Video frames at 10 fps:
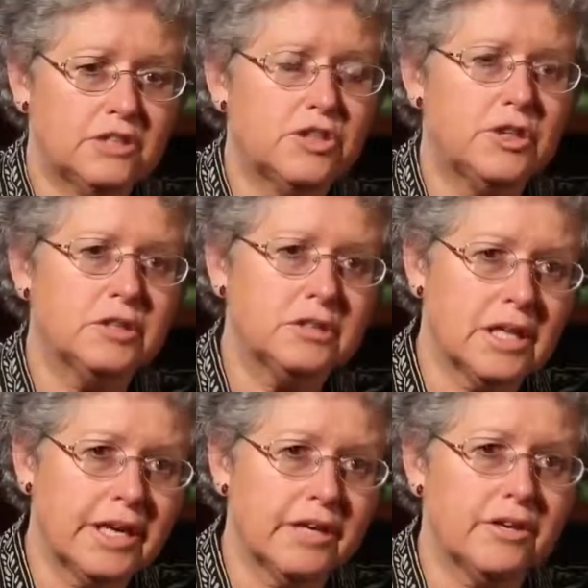2 years
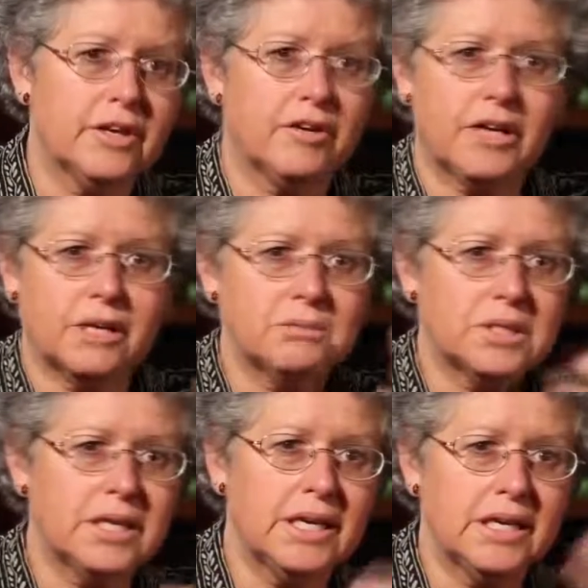later, here it comes
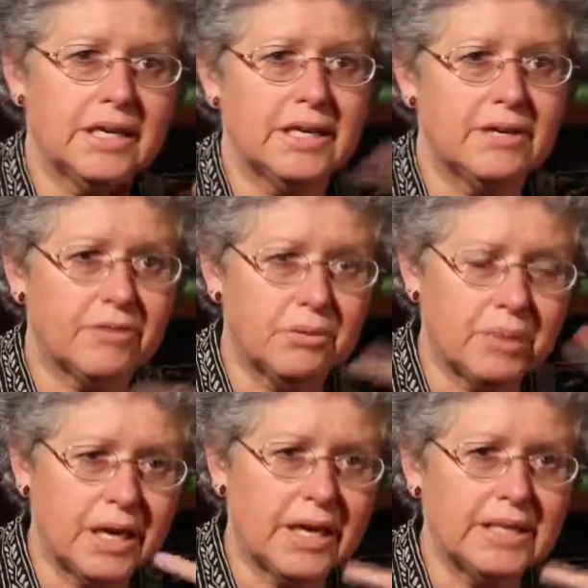again in a different
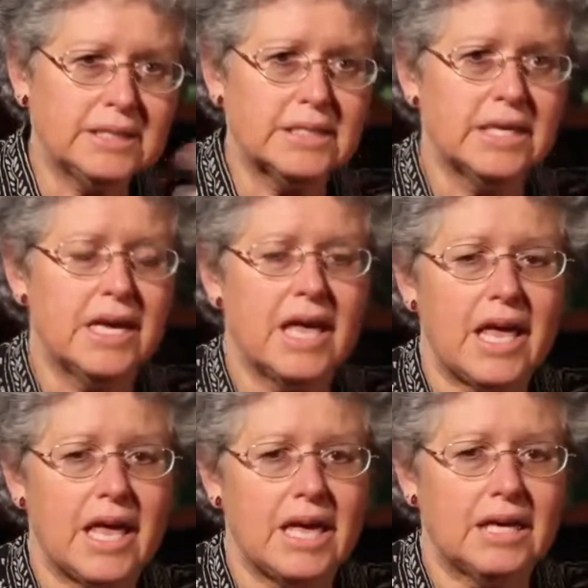place,
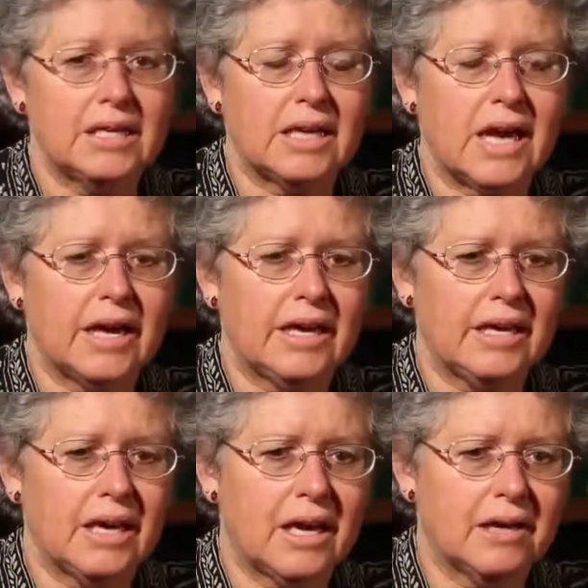and
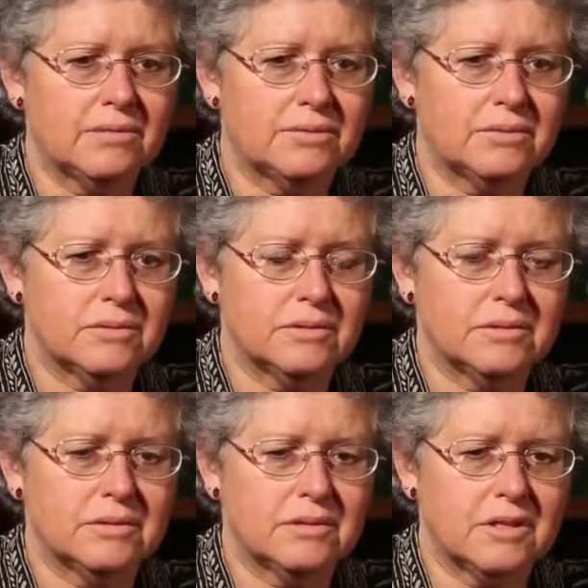I
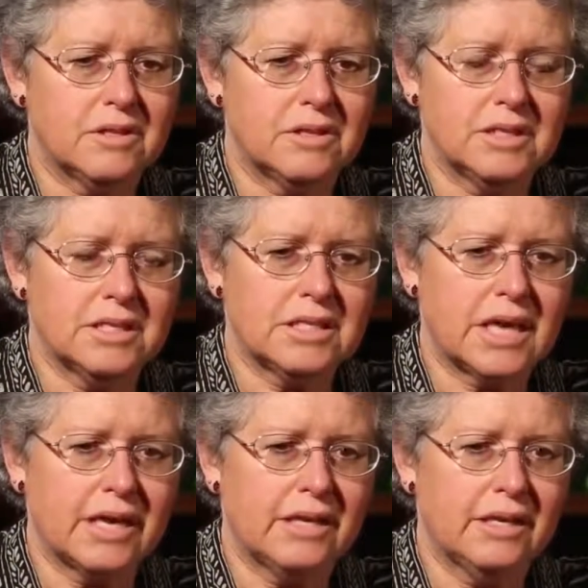
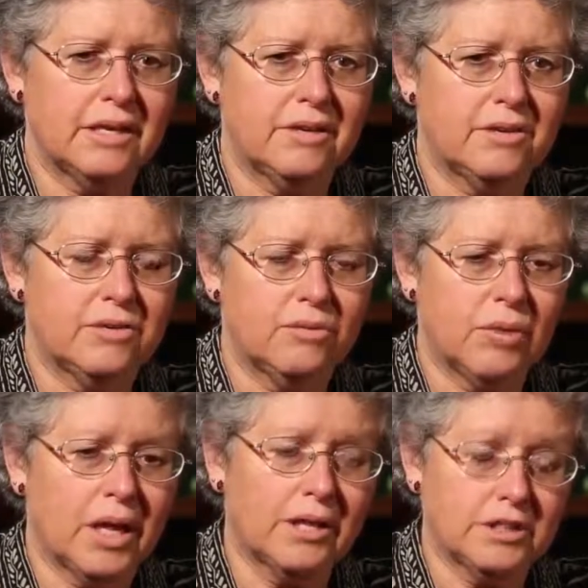decided,
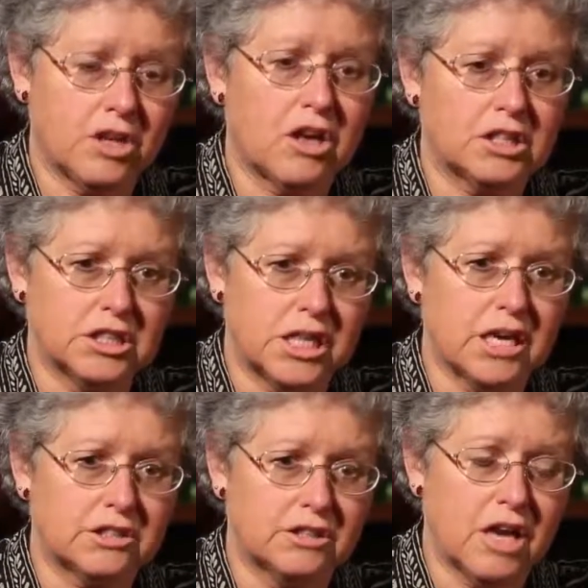well, I talked to
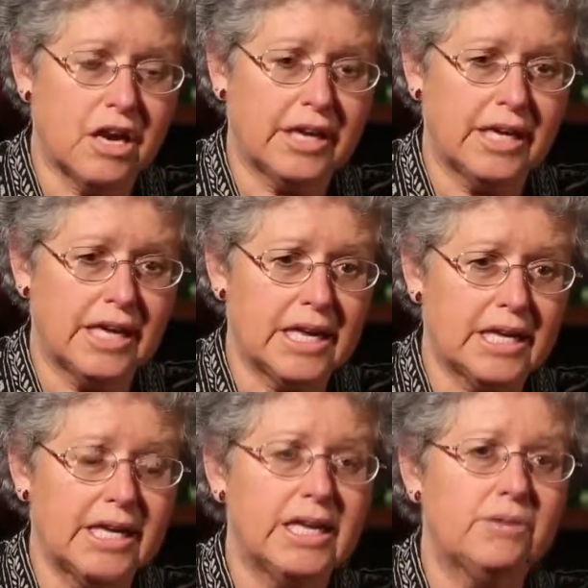Dr. Nada again,
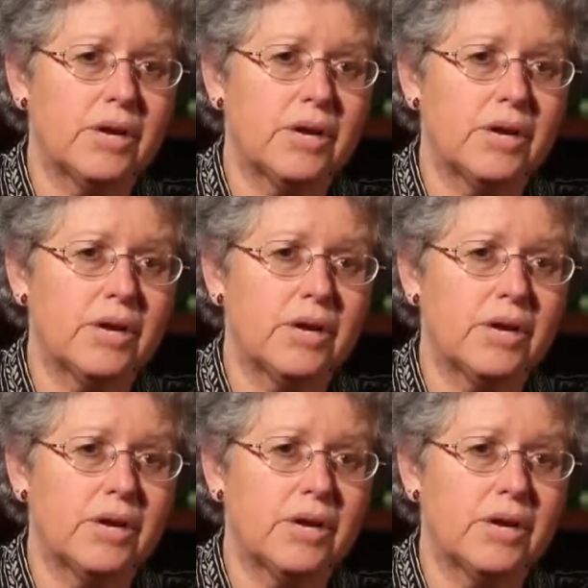and he